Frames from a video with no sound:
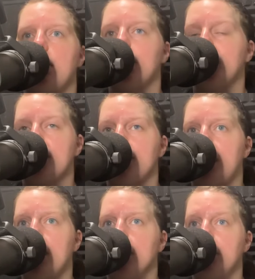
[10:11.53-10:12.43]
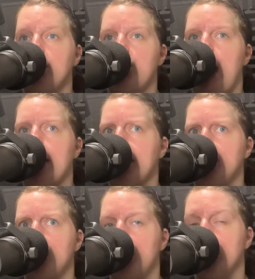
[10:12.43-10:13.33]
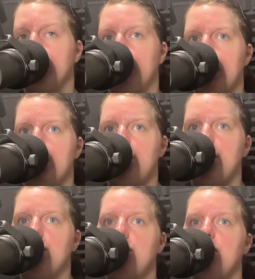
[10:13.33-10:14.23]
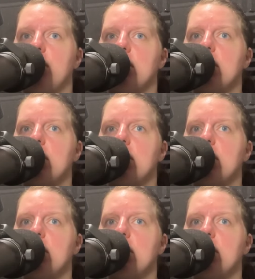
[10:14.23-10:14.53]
Emma smiled and chatted as cheerfully as she could